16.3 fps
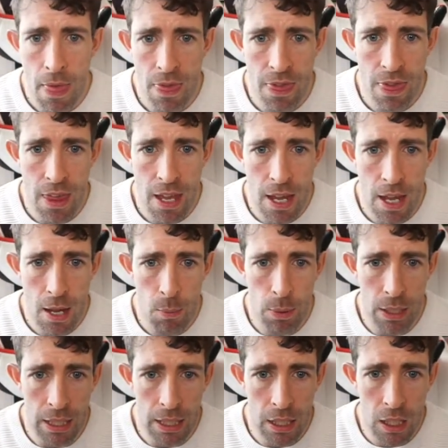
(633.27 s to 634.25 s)
There we
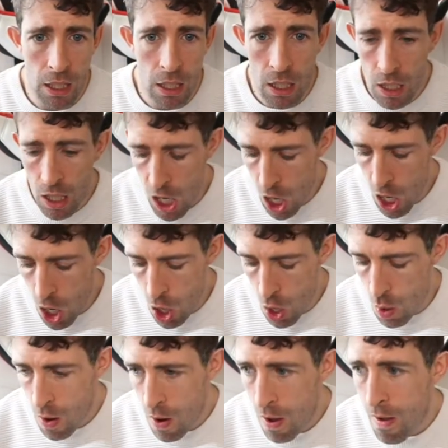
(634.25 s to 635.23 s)
go.
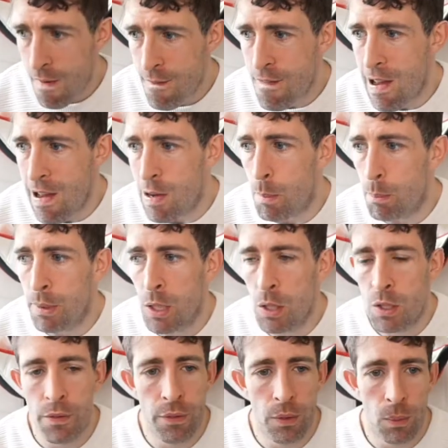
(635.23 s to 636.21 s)
Very
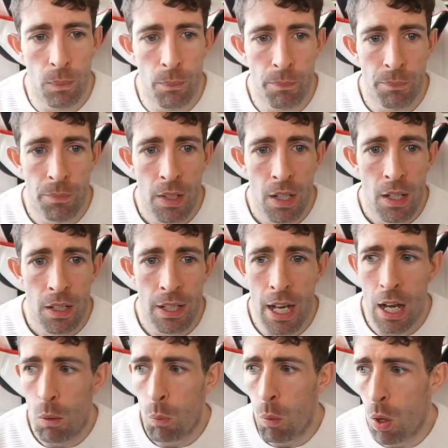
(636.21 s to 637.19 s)
beautiful.
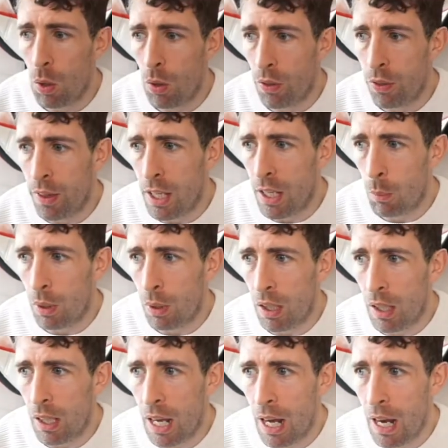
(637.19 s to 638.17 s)
Now, one thing we're
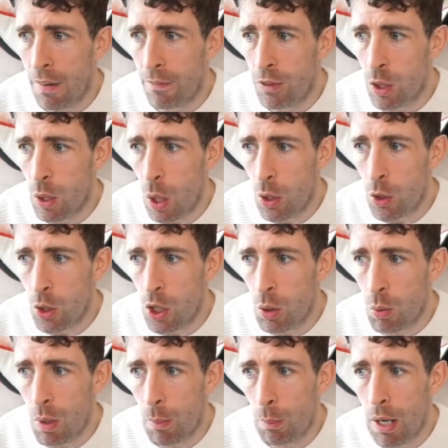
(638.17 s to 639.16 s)
going to have to do
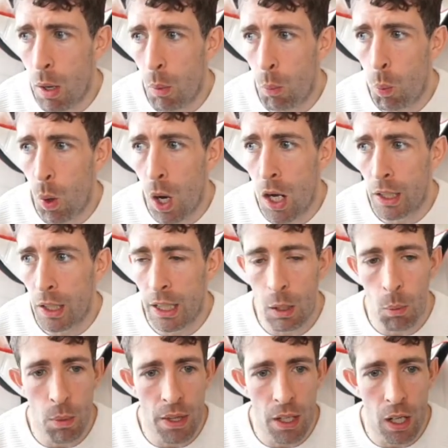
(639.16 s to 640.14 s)
when we're working
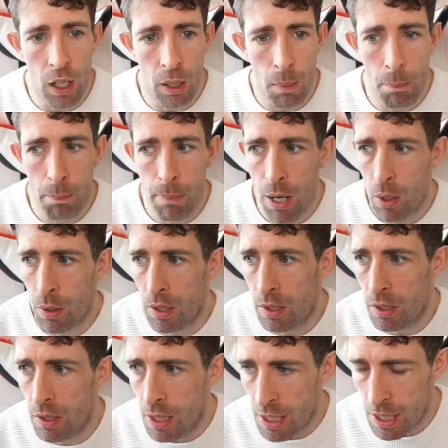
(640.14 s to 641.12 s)
within our component
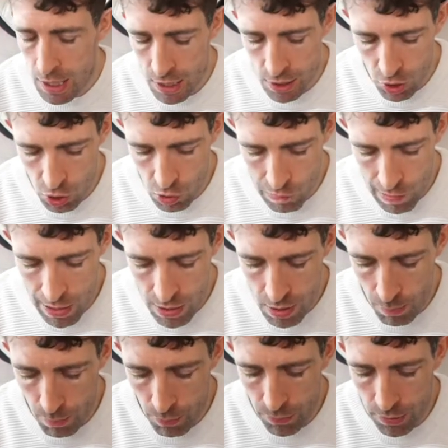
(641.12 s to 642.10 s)
is create
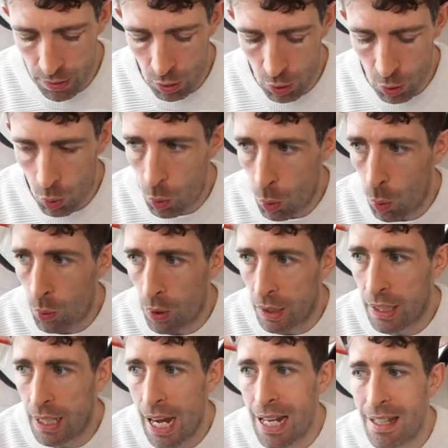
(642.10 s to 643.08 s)
something called a
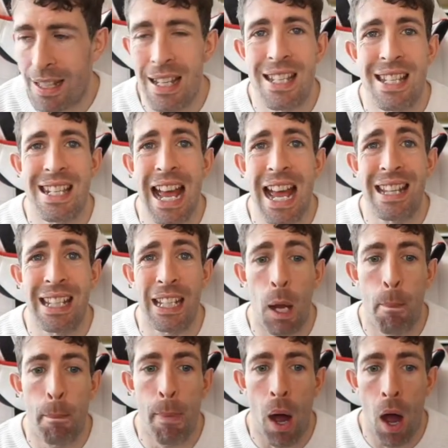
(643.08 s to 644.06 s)
get static
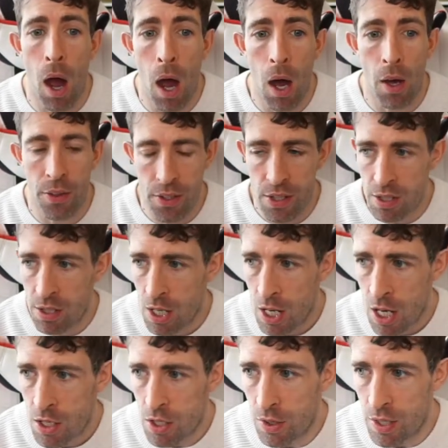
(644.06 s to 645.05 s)
paths.
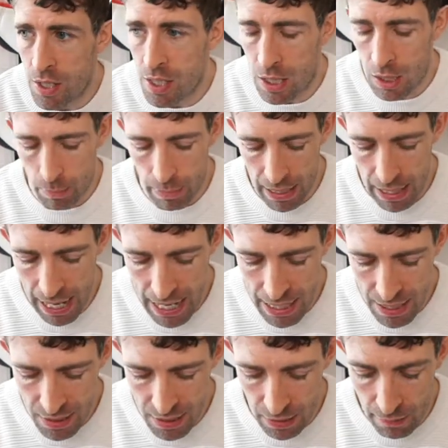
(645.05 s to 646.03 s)
So this is going to be an
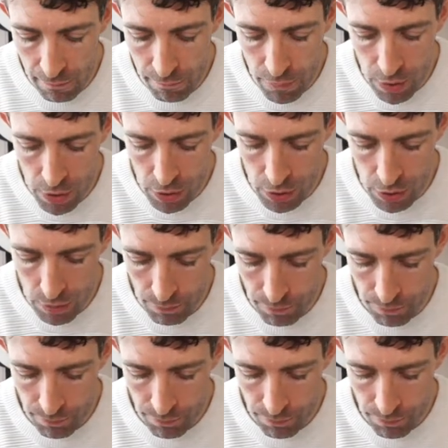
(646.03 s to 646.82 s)
async function,